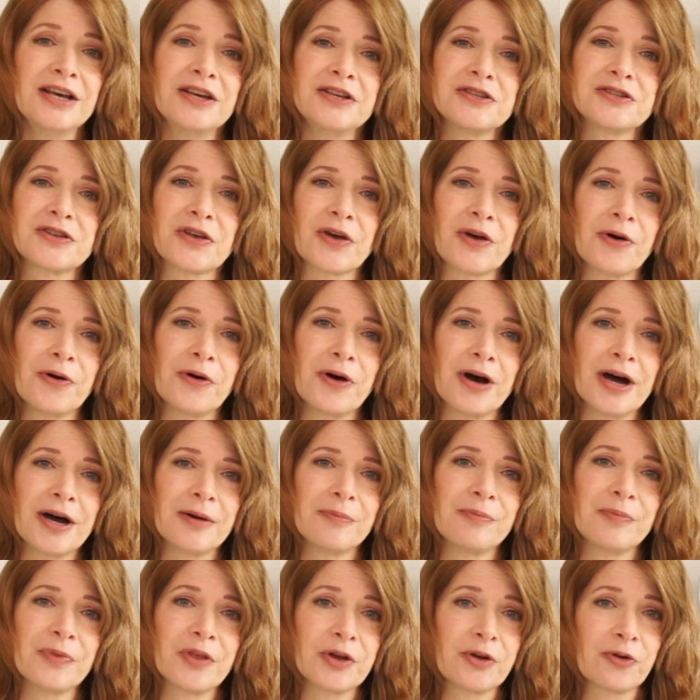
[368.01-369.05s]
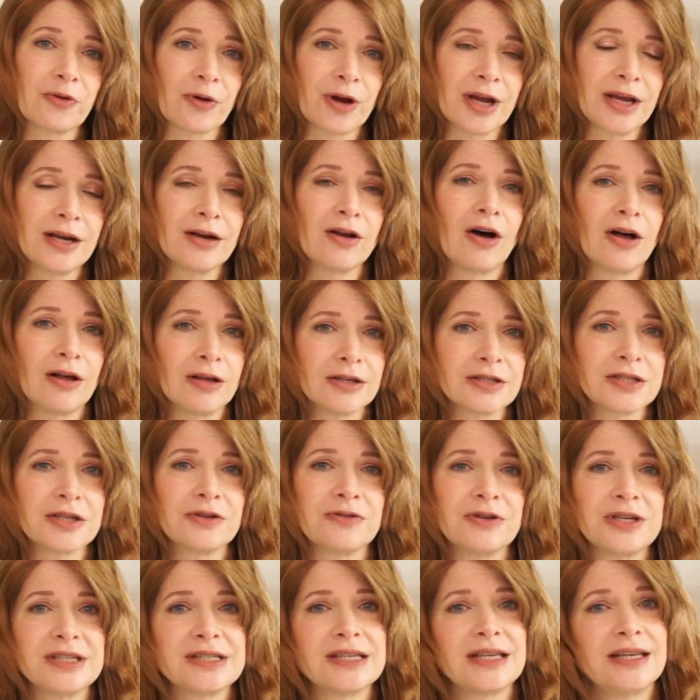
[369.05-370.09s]
So the grain
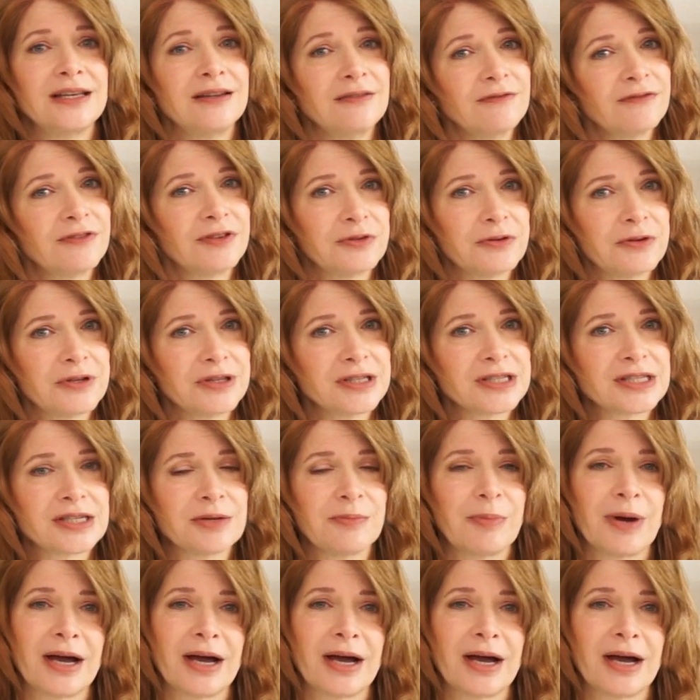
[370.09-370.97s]
also is influenced